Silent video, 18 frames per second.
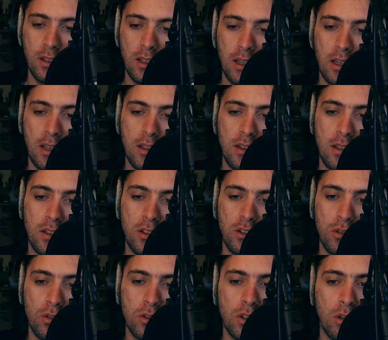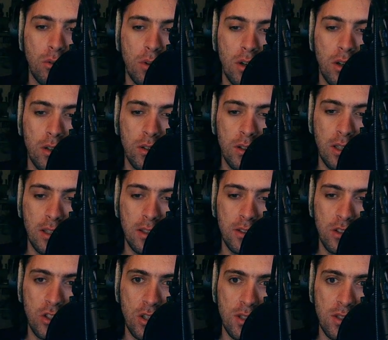and that you go on
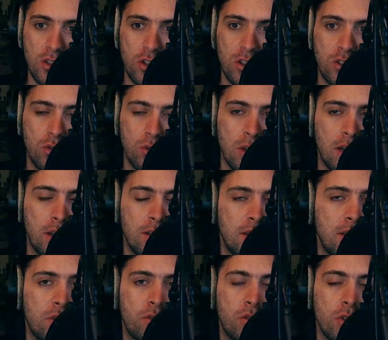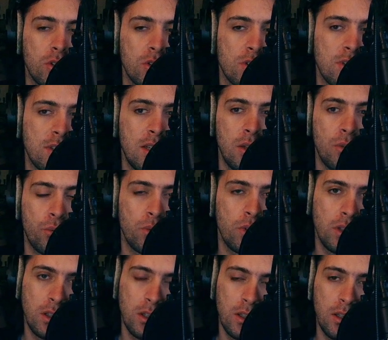and just try it for yourself.
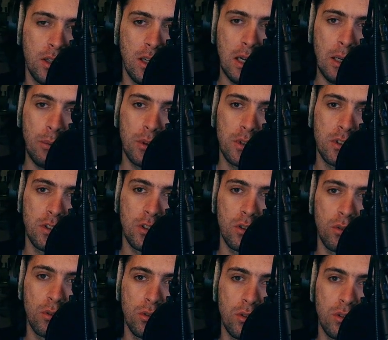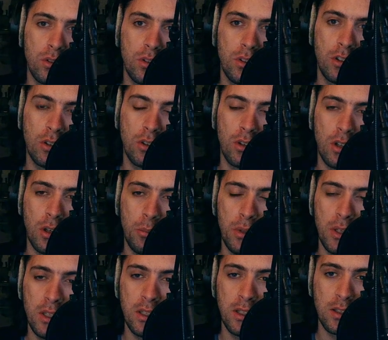I want to know your
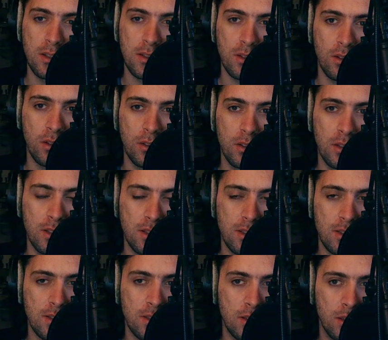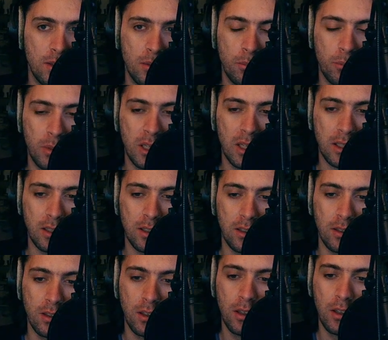opinions on this
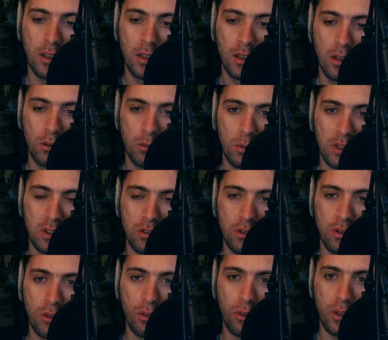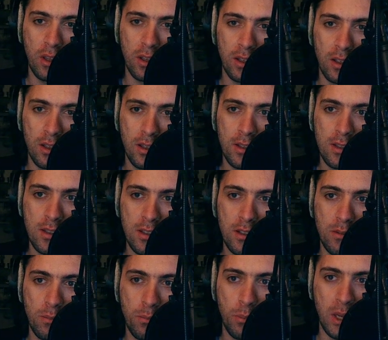plugin. What do you think? Is it
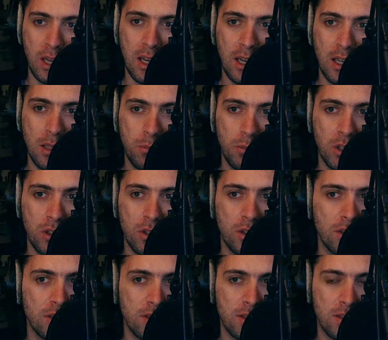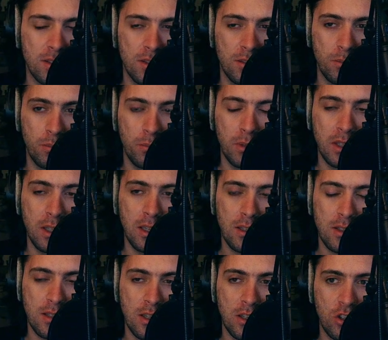bad because the
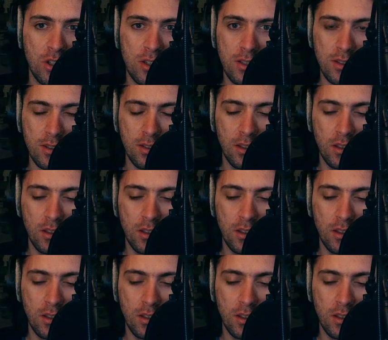kicks are just